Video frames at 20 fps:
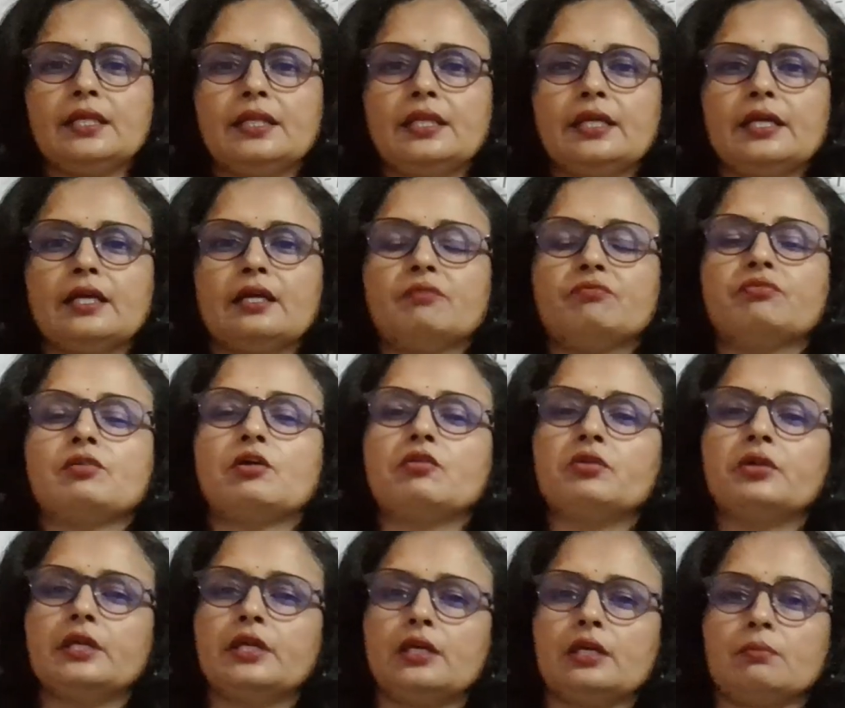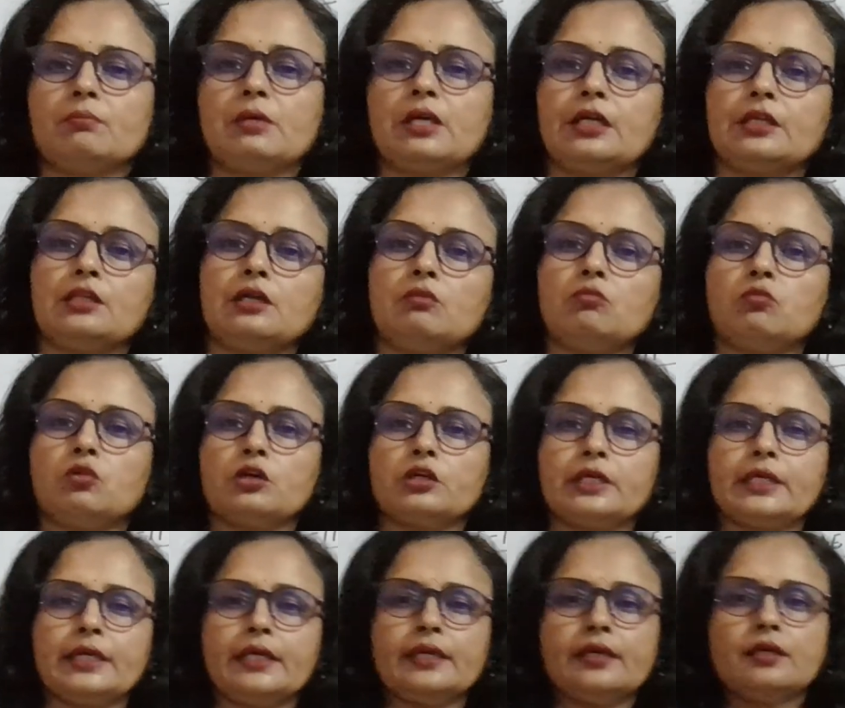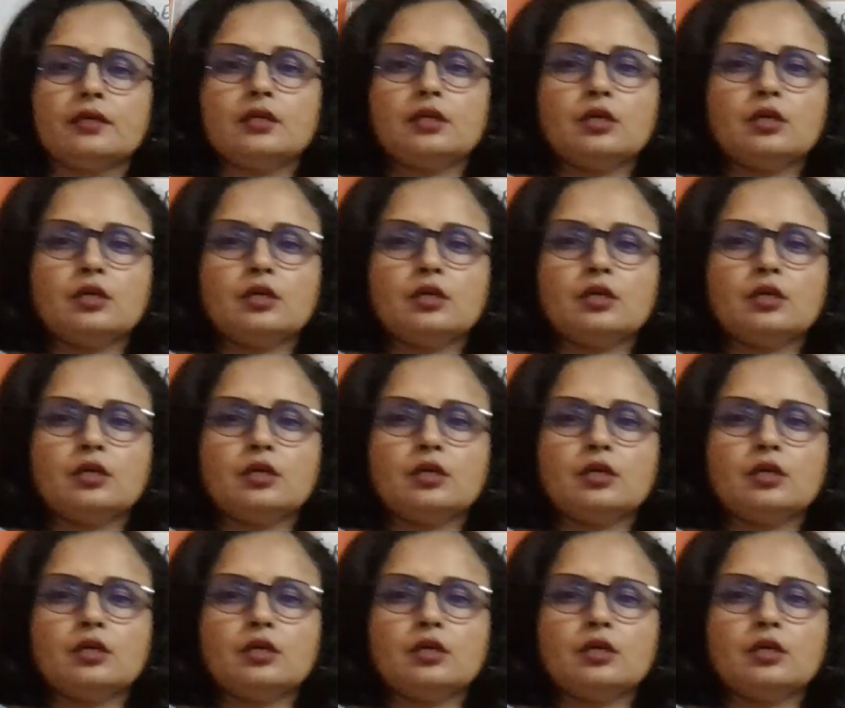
they are found nearby the water